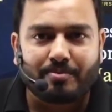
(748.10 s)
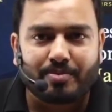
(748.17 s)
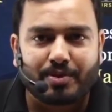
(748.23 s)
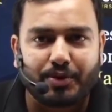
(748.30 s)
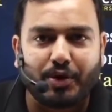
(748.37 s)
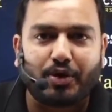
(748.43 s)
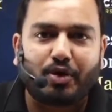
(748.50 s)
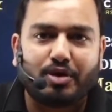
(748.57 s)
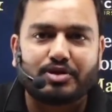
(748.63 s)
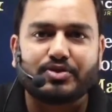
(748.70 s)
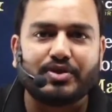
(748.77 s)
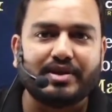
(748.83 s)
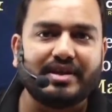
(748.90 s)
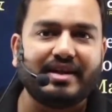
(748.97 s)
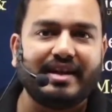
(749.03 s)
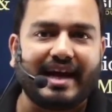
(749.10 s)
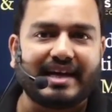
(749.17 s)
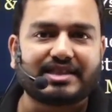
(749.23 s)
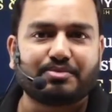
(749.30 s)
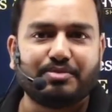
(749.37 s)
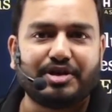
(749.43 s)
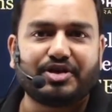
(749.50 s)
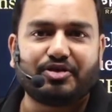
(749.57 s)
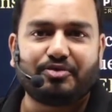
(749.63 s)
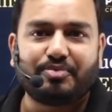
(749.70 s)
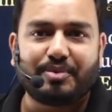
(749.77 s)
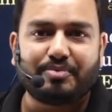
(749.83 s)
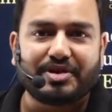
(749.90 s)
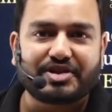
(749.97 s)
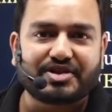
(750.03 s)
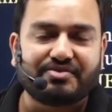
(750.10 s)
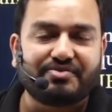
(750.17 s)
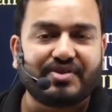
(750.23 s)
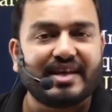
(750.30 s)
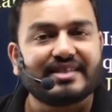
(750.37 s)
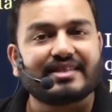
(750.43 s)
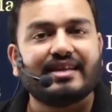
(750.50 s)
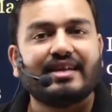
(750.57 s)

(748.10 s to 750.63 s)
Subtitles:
You are also in the last minute of preparation phase.